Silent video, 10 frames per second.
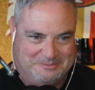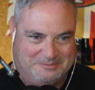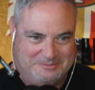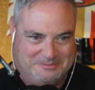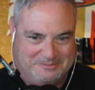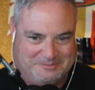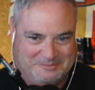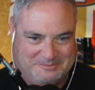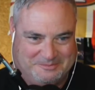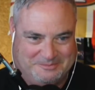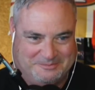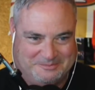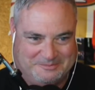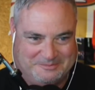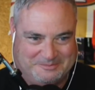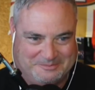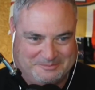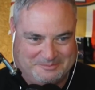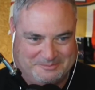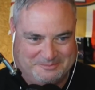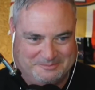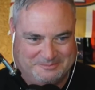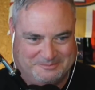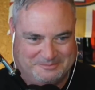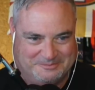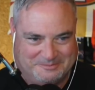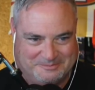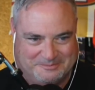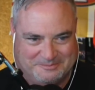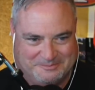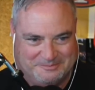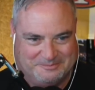[no speech]